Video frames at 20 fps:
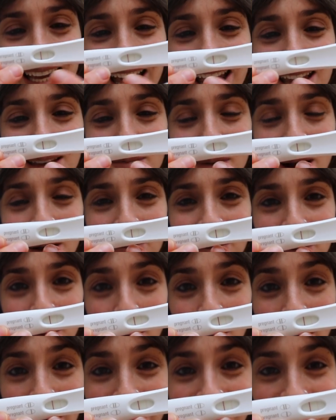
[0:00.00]
came up with
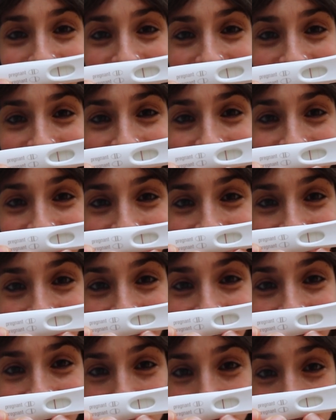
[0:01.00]
one line, thick
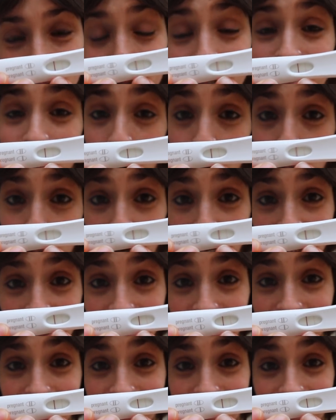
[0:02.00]
line, which means no
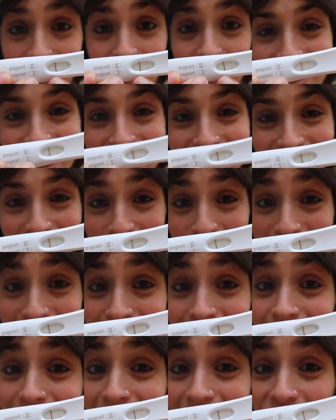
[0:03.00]
pregnancy. Then I went
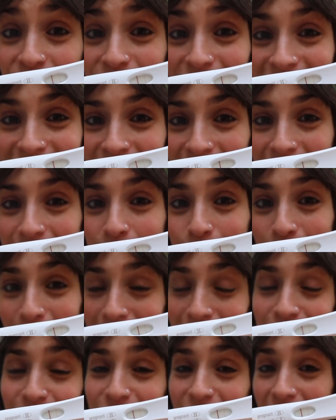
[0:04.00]
to check on it
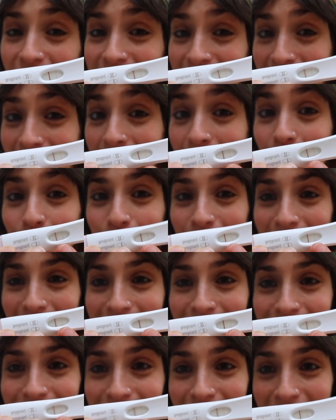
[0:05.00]
about an hour
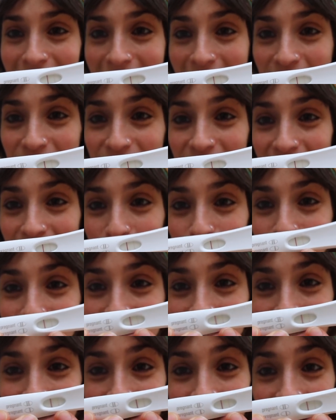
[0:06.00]
later and there
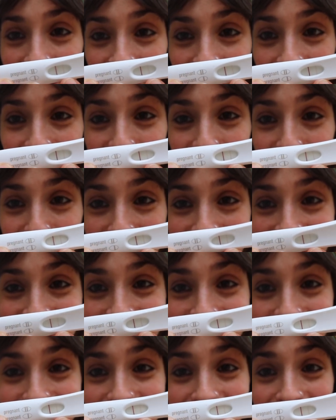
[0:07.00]
was another
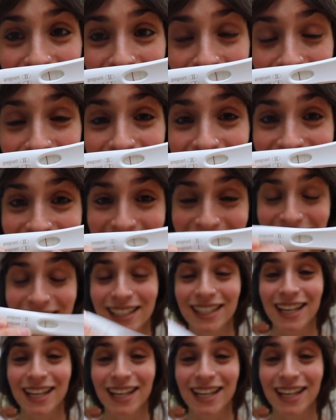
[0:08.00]
faint line.